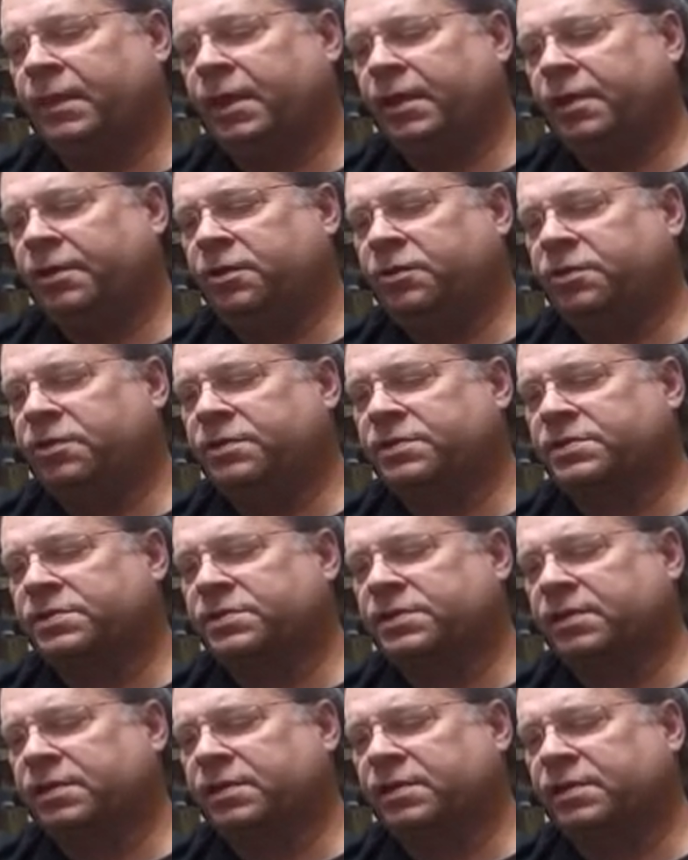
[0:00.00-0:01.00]
And you can
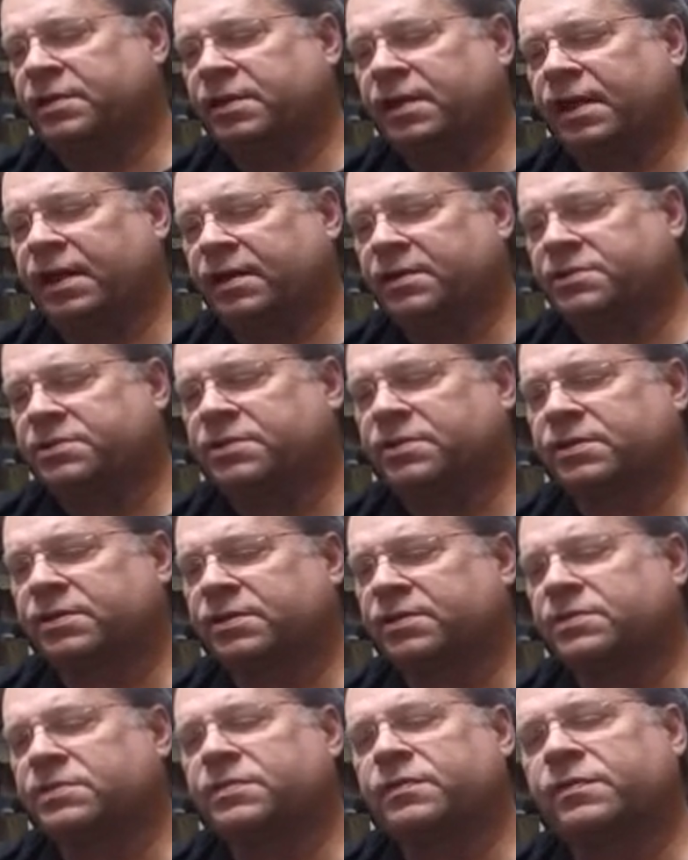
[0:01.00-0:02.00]
see that it actually
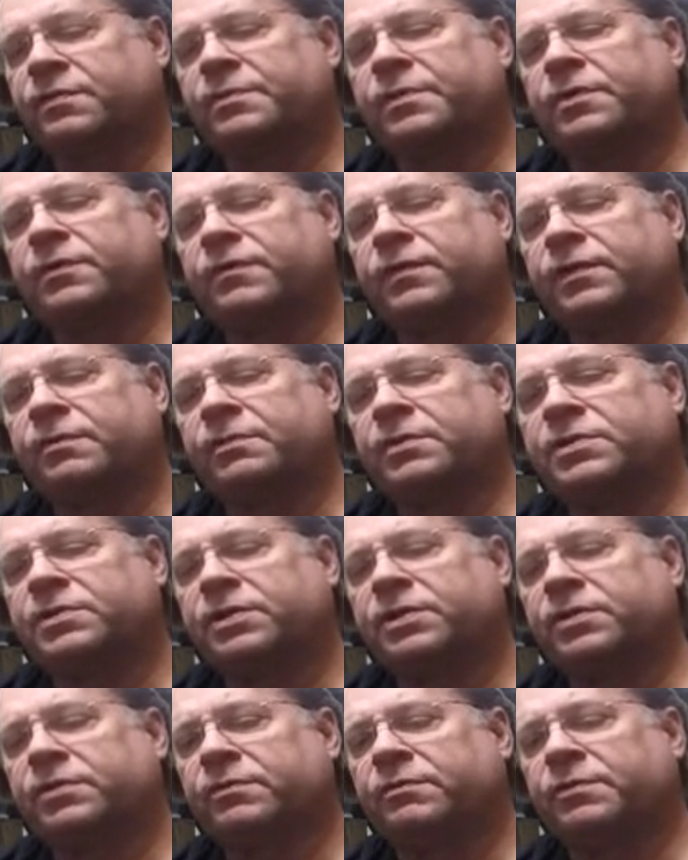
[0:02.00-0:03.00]
is removing
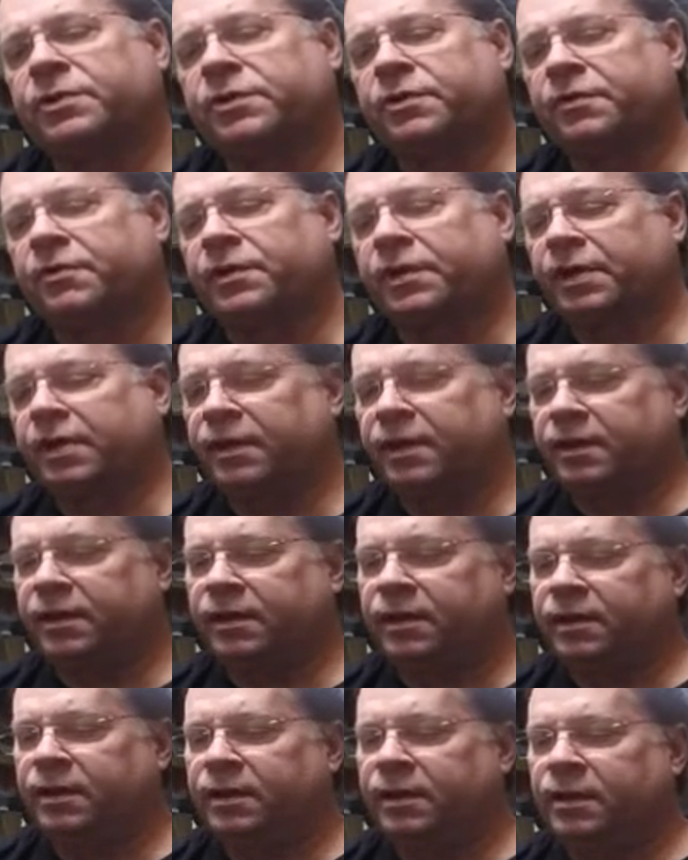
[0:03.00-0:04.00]
material. When you're
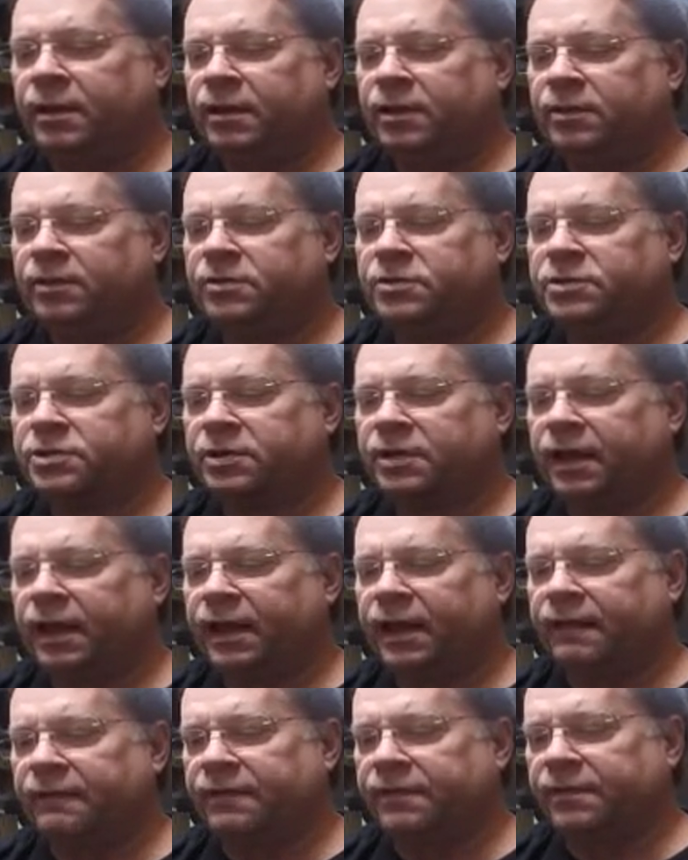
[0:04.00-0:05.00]
done, you should
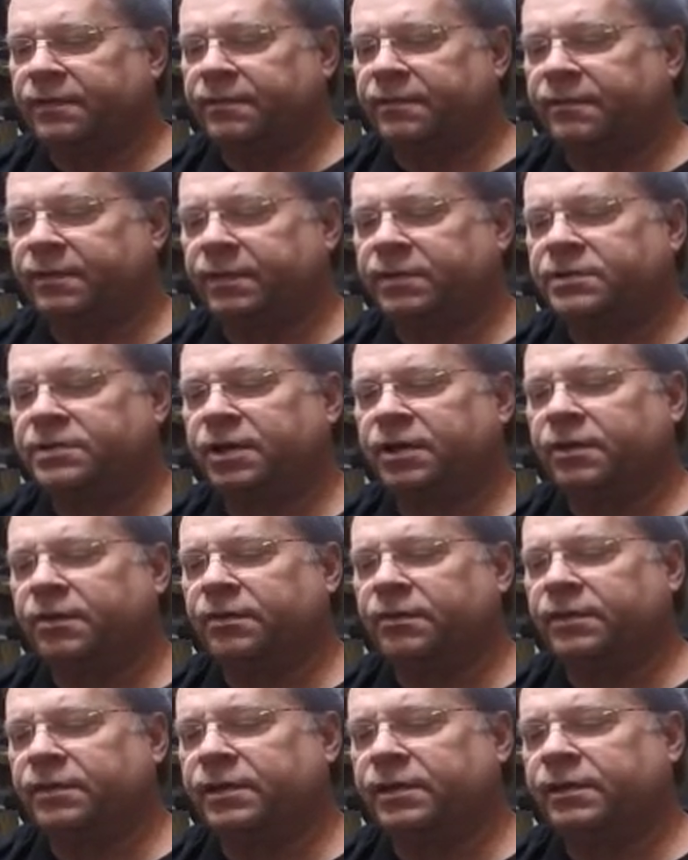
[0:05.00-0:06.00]
have a
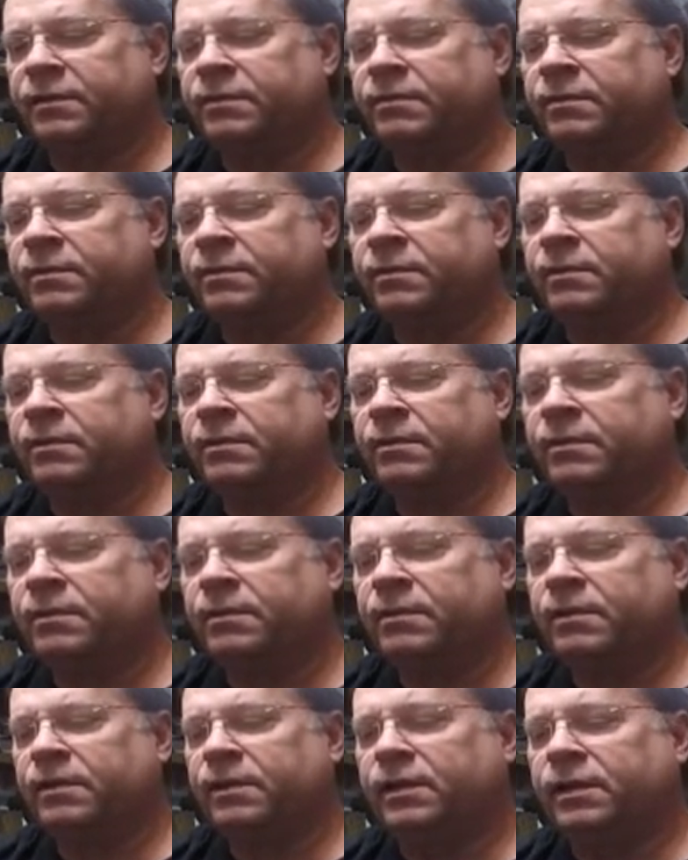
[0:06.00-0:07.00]
totally
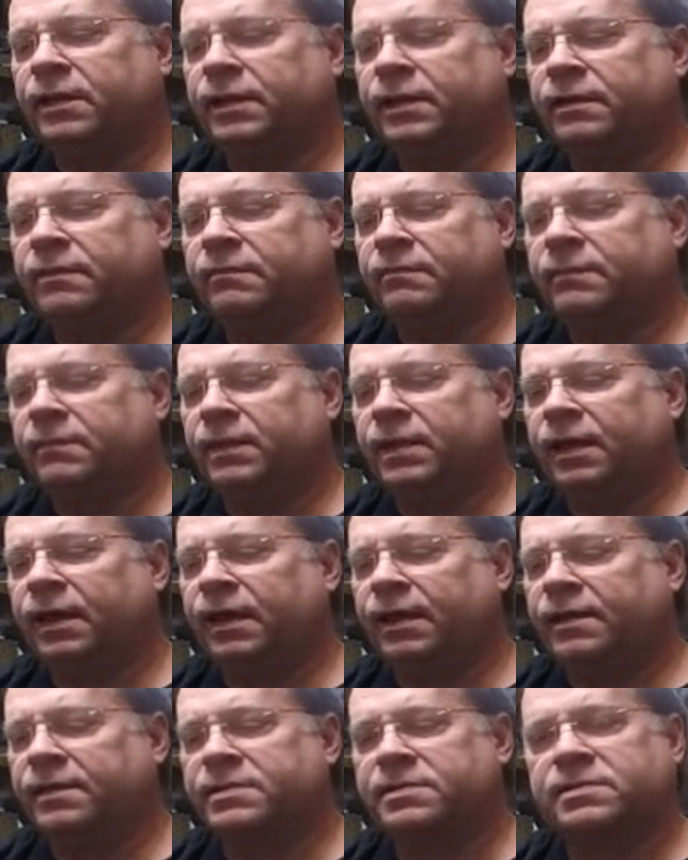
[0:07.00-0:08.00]
clean
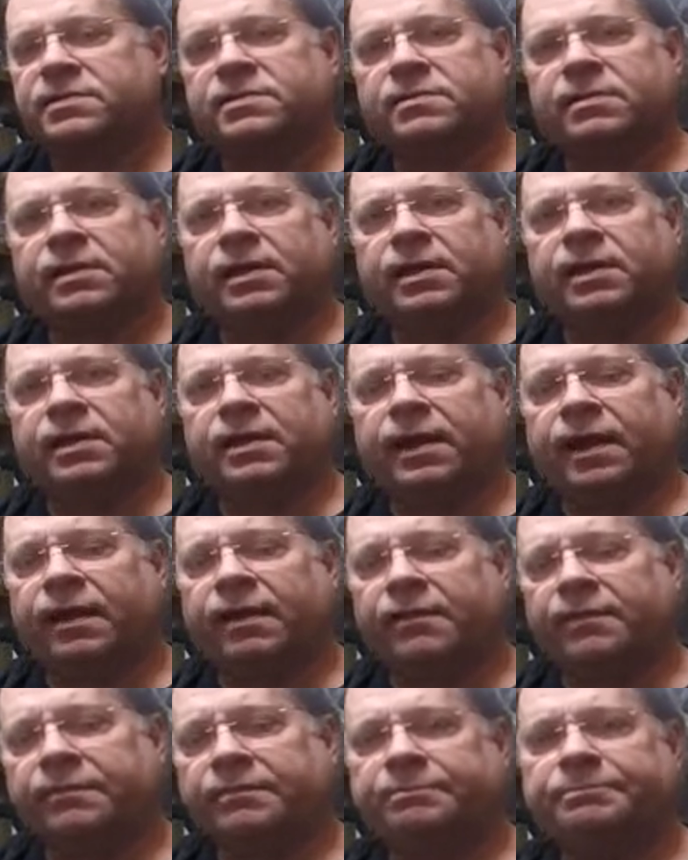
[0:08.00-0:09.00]
case in and
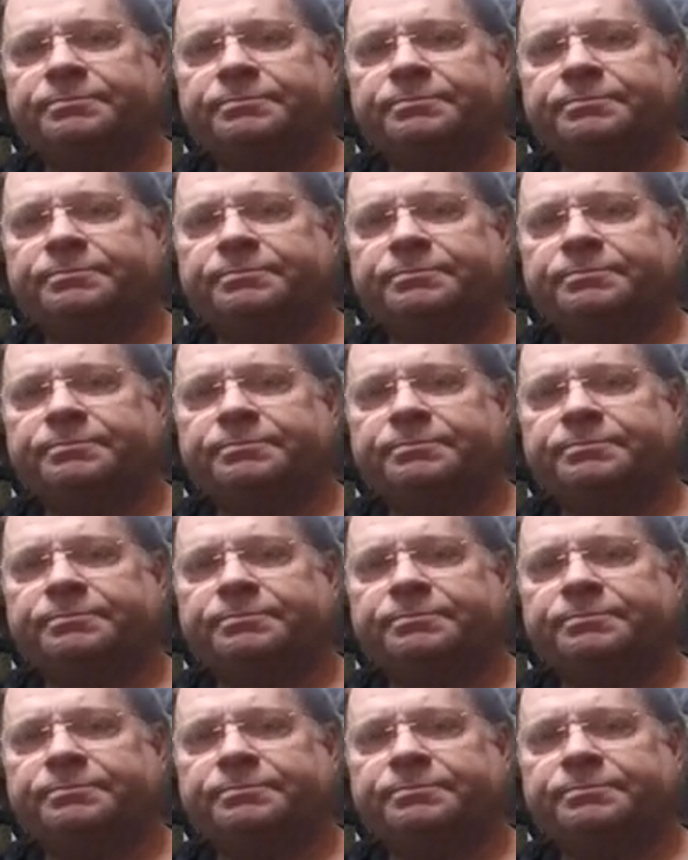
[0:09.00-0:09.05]
out.